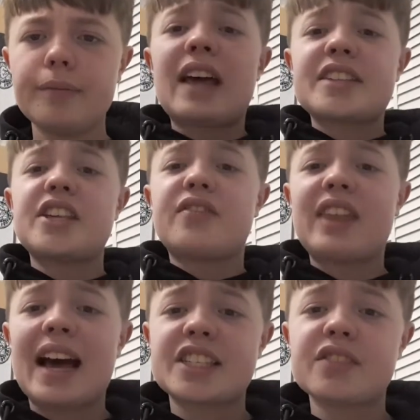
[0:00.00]
So that's it
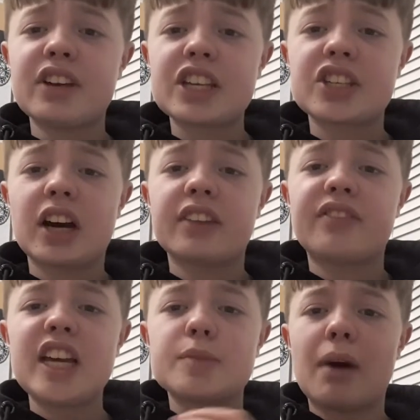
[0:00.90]
for the Aston Villa side of
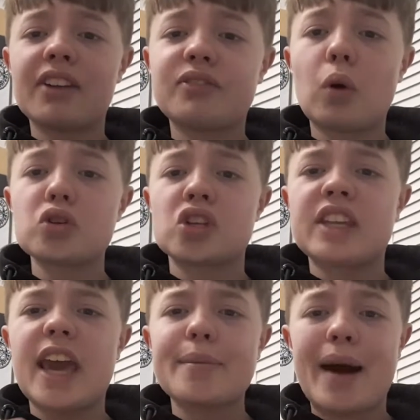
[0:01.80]
things. My thoughts on
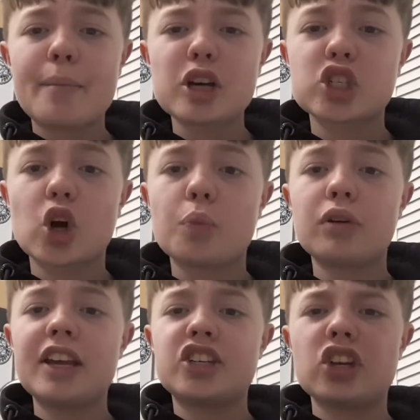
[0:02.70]
the game and my score
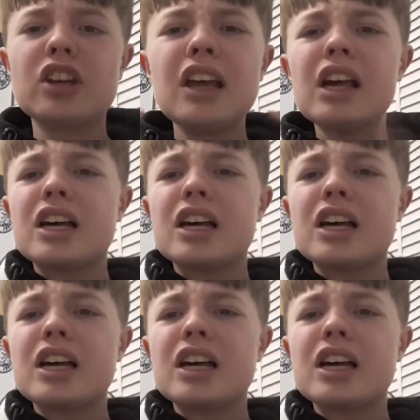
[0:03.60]
prediction.